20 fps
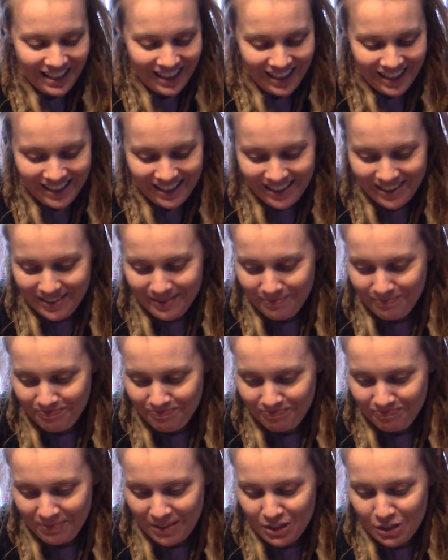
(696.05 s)

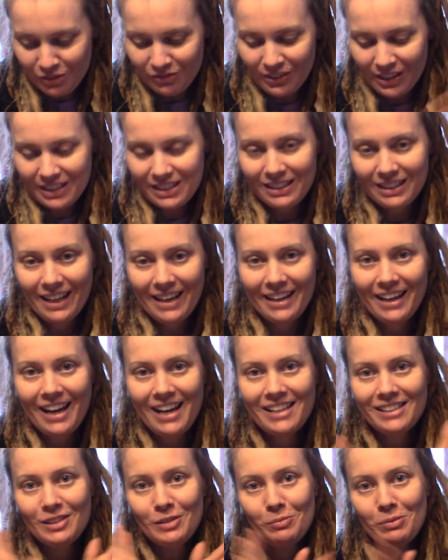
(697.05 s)
Um, don't forget to like
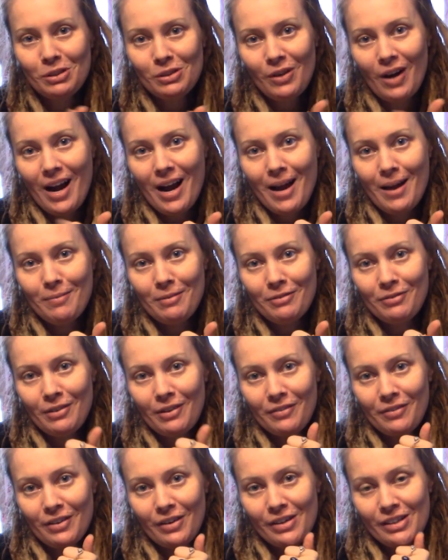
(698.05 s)
and subscribe if you
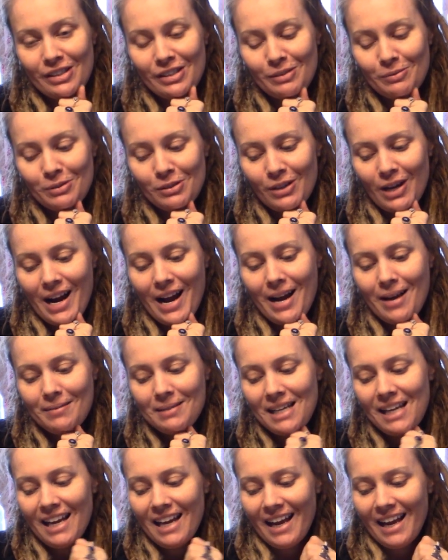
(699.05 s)
haven't already subscribed.